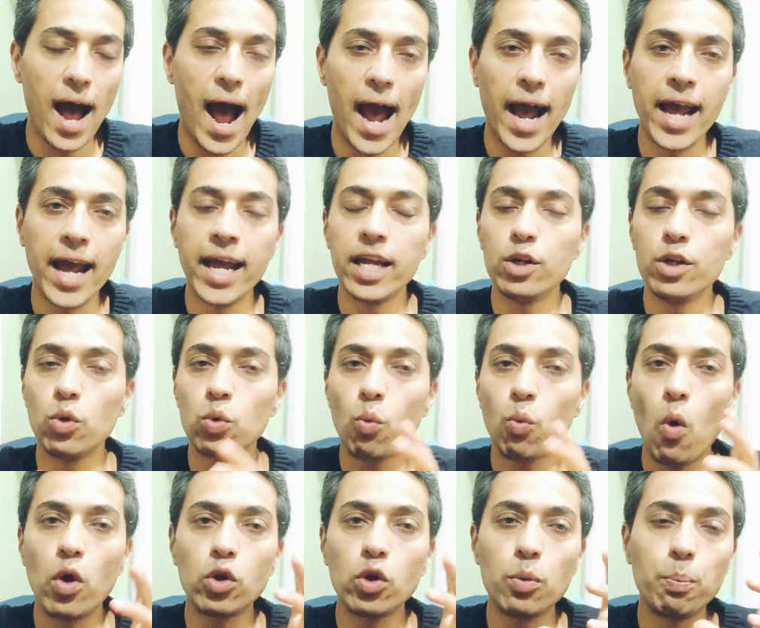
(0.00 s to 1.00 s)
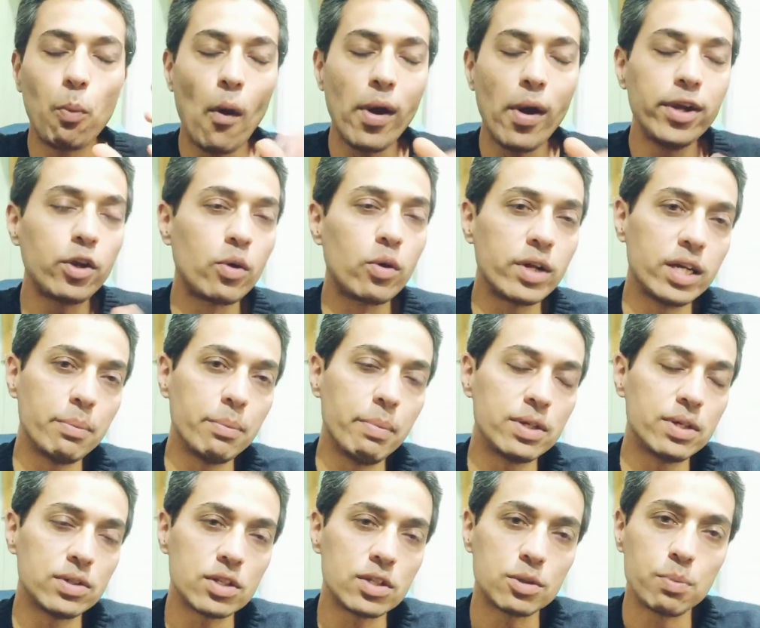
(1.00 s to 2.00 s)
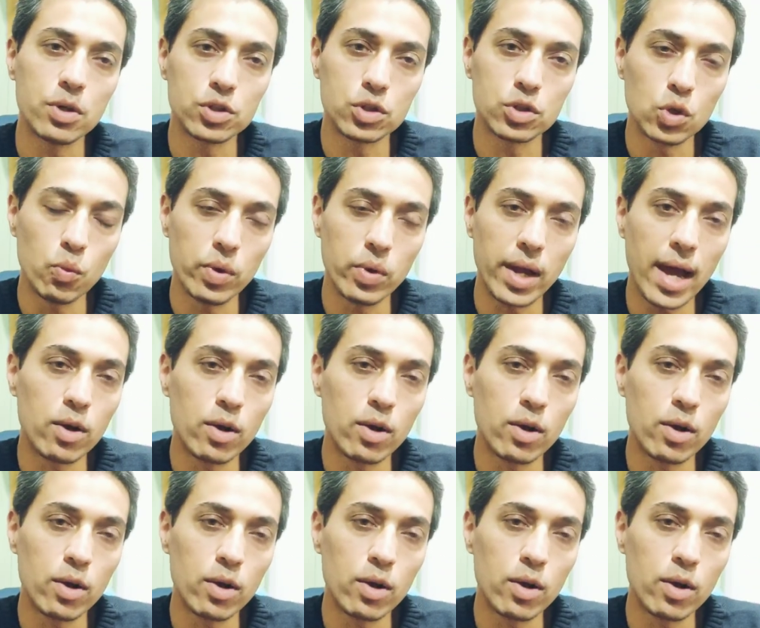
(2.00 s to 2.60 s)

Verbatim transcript: I don't want to point out any business person away.